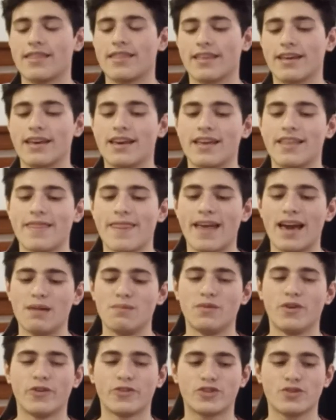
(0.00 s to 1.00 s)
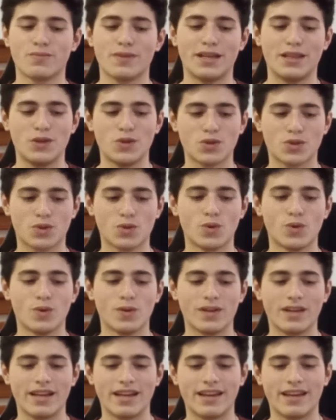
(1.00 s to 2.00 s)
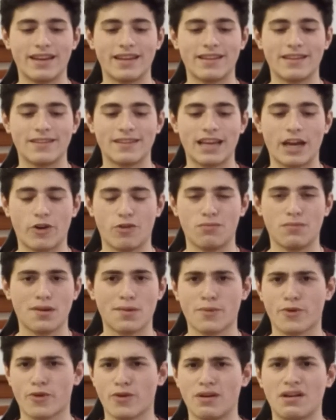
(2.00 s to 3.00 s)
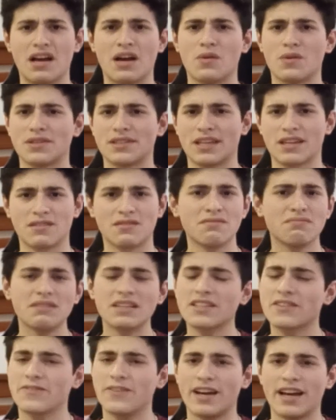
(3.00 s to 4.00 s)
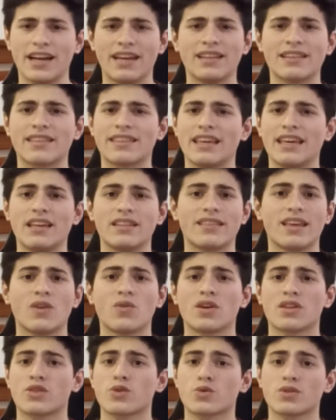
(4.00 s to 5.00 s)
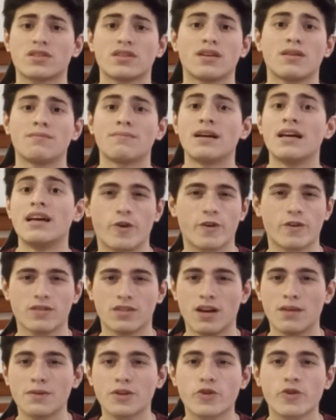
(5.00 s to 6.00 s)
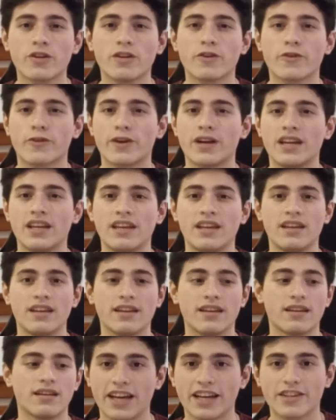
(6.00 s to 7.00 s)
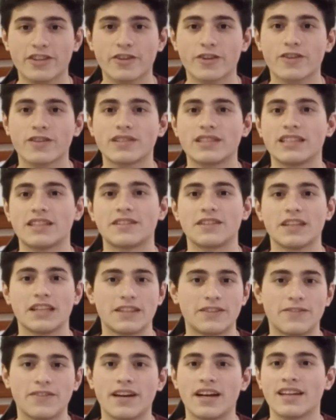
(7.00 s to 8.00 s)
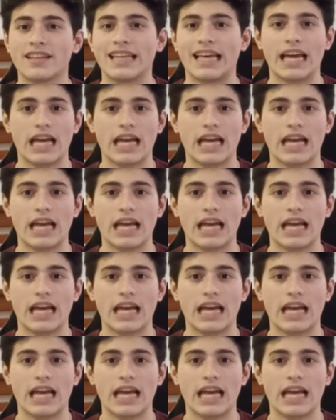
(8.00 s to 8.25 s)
And then I moved to my new school, and I remember I was like, it's fine. They went through some trigonometry already, vectors, it's fine.